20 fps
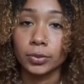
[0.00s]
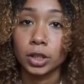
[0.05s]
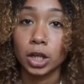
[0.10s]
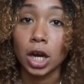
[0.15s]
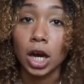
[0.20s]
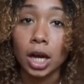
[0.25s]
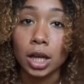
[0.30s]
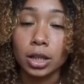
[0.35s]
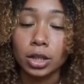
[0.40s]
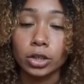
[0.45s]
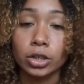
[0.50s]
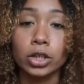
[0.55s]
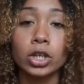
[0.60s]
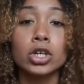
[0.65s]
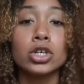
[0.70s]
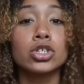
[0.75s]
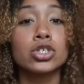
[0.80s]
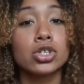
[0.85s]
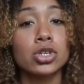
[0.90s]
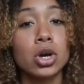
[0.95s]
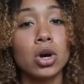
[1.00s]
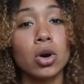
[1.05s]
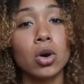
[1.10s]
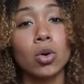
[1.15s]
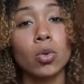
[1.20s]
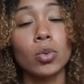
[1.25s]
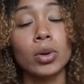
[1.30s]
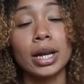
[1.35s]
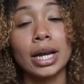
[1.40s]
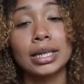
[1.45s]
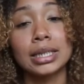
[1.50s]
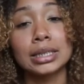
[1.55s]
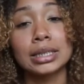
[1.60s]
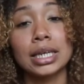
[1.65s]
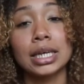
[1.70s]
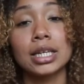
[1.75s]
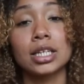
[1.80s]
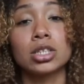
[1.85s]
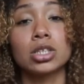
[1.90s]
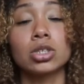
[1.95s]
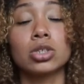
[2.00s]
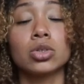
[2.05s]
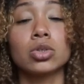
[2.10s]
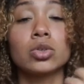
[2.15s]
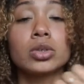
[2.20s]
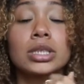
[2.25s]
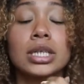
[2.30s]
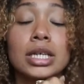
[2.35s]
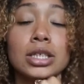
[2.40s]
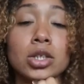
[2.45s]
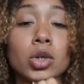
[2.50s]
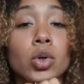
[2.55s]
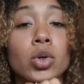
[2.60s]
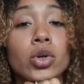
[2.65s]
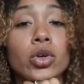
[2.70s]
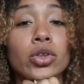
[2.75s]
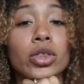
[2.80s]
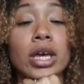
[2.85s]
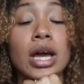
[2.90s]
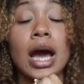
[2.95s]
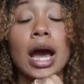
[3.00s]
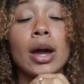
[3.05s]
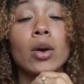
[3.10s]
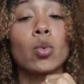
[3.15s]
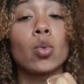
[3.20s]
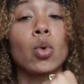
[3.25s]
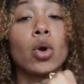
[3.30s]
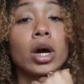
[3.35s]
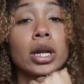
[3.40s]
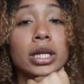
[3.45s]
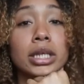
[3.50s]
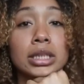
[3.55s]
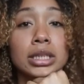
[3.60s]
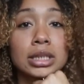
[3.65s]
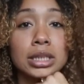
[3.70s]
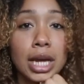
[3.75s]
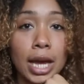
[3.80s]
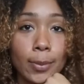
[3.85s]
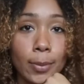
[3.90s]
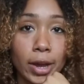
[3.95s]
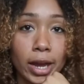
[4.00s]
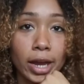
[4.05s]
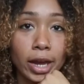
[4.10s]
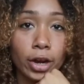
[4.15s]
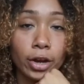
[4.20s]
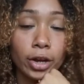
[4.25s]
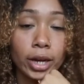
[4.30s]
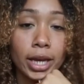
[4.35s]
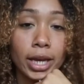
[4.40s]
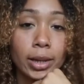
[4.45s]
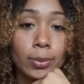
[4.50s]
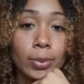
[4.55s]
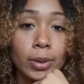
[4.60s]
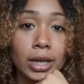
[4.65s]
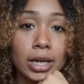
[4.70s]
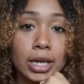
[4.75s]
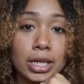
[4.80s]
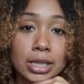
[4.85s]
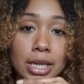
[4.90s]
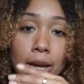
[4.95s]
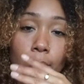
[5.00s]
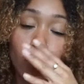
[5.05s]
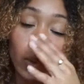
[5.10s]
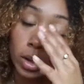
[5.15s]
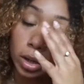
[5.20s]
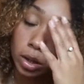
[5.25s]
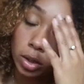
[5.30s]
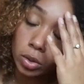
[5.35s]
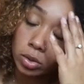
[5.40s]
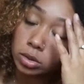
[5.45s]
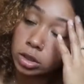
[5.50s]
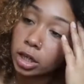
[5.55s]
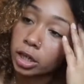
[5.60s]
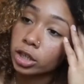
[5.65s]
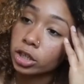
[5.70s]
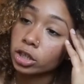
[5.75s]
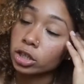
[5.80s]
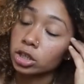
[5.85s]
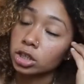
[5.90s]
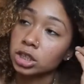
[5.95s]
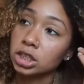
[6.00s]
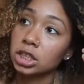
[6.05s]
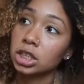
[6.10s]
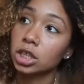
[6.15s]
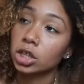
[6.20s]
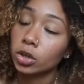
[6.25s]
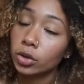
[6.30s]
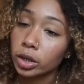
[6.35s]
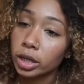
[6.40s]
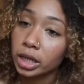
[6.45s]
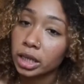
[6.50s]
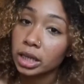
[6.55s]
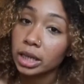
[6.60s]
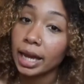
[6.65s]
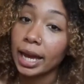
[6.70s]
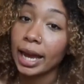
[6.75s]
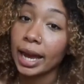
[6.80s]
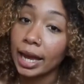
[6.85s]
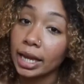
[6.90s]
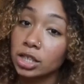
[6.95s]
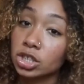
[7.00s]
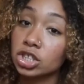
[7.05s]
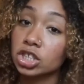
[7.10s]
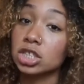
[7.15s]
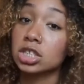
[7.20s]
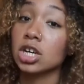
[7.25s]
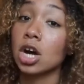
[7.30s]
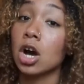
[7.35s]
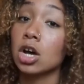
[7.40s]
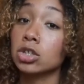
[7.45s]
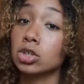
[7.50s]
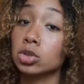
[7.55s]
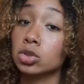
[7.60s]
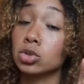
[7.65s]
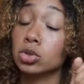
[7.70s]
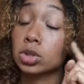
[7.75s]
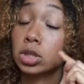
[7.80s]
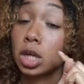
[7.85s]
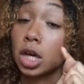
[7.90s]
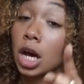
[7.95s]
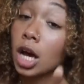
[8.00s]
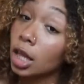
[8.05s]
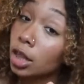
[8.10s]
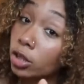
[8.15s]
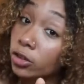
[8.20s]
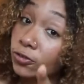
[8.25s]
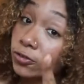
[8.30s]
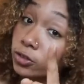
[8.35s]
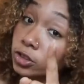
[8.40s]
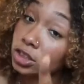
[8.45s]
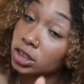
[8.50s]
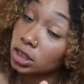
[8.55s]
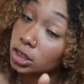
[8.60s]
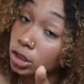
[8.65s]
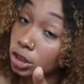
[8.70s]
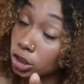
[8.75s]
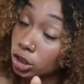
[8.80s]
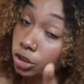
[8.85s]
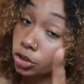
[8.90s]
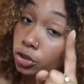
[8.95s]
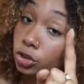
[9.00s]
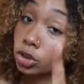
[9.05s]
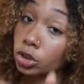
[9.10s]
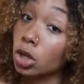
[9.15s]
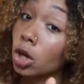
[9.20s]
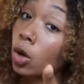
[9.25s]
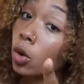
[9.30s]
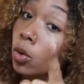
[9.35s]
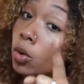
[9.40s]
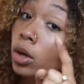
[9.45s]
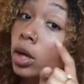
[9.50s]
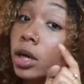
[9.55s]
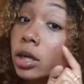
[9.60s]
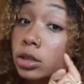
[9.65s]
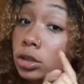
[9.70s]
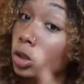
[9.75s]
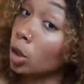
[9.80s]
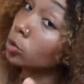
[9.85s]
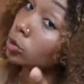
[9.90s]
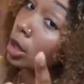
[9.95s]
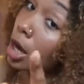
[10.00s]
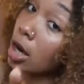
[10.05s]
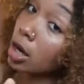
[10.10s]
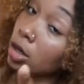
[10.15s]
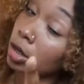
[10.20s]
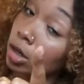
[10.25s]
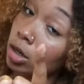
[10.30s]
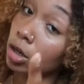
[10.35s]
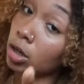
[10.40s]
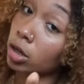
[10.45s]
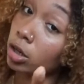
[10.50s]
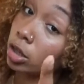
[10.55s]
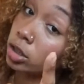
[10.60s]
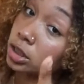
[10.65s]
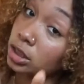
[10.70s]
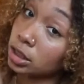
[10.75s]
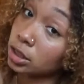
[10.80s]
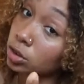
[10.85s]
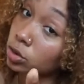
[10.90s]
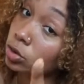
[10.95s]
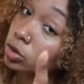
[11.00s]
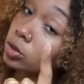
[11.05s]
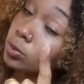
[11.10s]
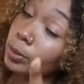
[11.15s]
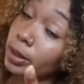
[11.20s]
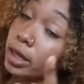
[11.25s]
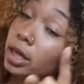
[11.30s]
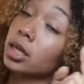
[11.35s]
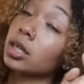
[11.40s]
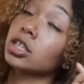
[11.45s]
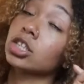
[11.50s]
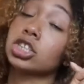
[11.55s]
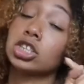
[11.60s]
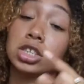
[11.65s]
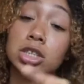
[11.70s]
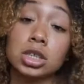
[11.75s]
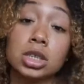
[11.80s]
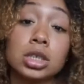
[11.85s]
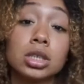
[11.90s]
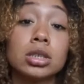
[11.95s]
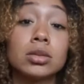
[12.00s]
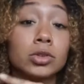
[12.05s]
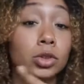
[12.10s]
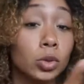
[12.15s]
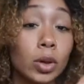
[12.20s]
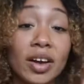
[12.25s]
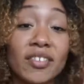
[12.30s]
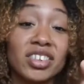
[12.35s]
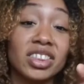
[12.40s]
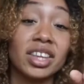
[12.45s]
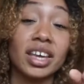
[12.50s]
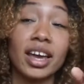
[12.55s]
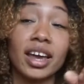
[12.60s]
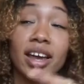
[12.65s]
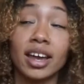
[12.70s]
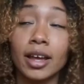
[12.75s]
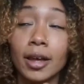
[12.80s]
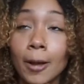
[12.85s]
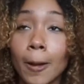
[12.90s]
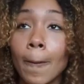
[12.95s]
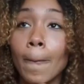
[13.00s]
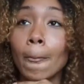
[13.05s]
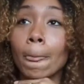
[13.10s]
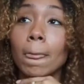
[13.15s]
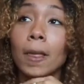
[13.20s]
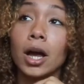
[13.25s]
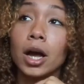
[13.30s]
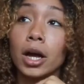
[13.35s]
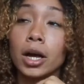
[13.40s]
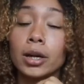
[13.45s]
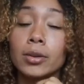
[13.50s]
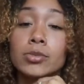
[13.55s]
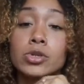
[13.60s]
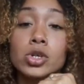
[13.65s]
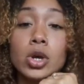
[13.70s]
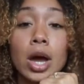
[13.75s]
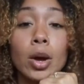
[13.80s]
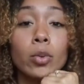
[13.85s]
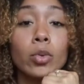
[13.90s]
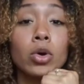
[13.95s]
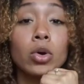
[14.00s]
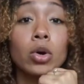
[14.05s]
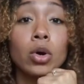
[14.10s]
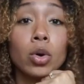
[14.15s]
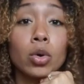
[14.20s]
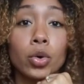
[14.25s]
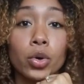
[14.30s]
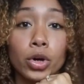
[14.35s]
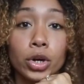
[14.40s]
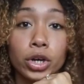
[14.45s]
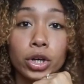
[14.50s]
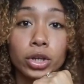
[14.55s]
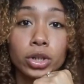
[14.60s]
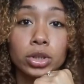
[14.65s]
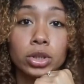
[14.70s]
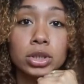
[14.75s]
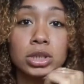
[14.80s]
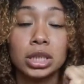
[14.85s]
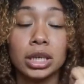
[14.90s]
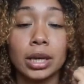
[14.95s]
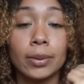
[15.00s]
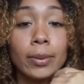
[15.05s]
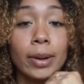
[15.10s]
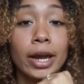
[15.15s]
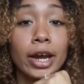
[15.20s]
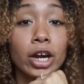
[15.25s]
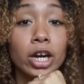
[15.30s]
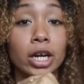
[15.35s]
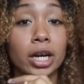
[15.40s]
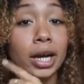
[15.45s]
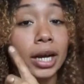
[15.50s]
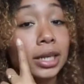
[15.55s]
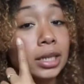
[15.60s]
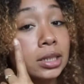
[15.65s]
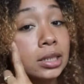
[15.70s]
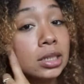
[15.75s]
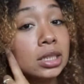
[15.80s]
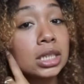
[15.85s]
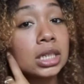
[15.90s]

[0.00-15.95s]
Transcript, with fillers: color. So what I decided to do is I told her that I wanted to dye my hair, and because I want to go darker, she agreed. And she also used the color for 6 years, so don't knock her on her skills, man, because she do everything. So I will go to her to get my hair cut,